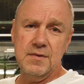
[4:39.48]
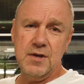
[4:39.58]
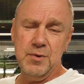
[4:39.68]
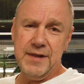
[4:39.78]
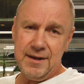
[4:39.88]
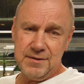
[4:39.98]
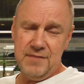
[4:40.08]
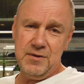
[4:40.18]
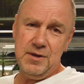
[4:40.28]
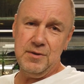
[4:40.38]
So without
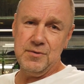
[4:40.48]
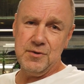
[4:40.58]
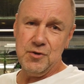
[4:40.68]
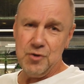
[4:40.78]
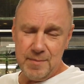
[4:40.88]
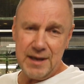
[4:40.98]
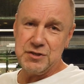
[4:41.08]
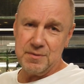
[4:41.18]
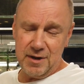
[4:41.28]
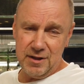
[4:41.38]
giving you too
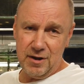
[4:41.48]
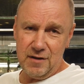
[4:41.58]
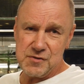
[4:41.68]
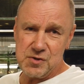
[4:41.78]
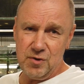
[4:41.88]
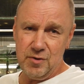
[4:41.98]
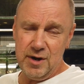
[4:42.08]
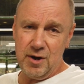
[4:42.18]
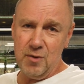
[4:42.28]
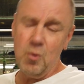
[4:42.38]
much of my life story,
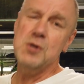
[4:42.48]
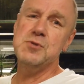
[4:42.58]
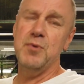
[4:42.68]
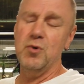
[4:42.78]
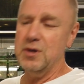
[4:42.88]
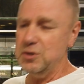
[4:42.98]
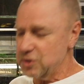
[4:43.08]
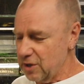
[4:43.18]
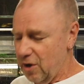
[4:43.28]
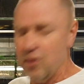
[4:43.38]
I was born in
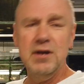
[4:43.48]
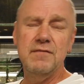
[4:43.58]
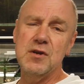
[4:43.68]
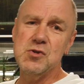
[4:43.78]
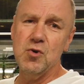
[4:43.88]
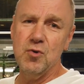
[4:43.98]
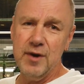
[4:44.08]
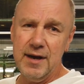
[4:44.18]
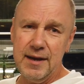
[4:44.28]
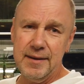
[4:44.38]
Geelong in
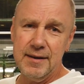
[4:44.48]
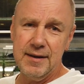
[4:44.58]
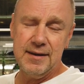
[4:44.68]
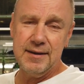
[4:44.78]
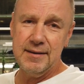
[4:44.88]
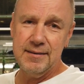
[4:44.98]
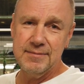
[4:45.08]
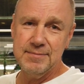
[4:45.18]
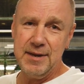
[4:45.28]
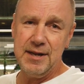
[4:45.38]
Victoria
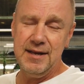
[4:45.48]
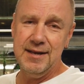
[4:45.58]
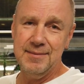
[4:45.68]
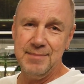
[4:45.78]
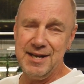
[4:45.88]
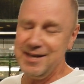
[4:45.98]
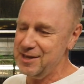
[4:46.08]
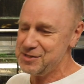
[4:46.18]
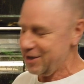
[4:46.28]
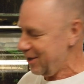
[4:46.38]
many
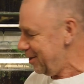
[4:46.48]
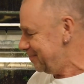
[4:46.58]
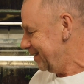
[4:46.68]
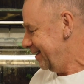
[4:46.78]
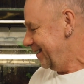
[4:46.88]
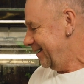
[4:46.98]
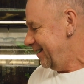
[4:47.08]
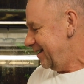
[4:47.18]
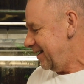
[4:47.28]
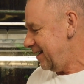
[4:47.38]
years ago,
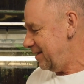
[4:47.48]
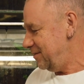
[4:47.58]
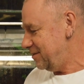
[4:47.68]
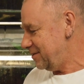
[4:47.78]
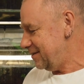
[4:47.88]
and